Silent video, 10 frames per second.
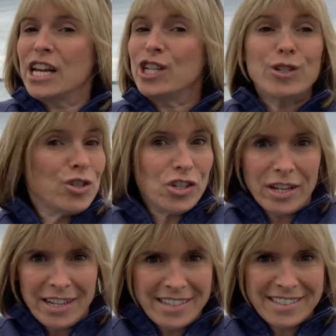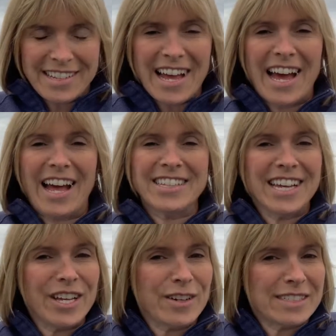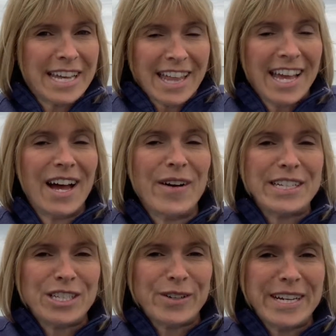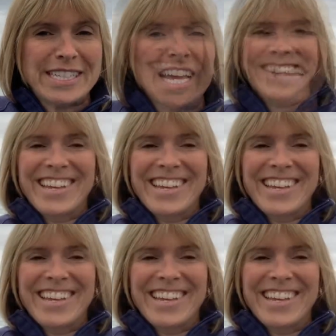You shouldn't. I'll tell you exactly how I do it.